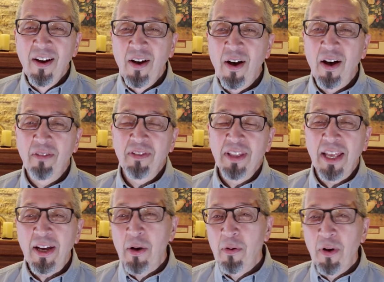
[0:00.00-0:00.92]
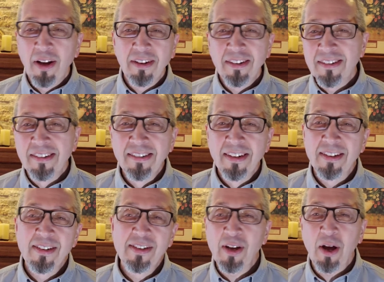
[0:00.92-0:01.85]
often they go on and
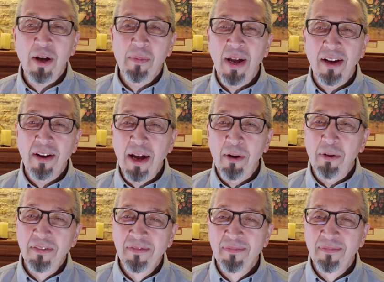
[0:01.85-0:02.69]
talk about how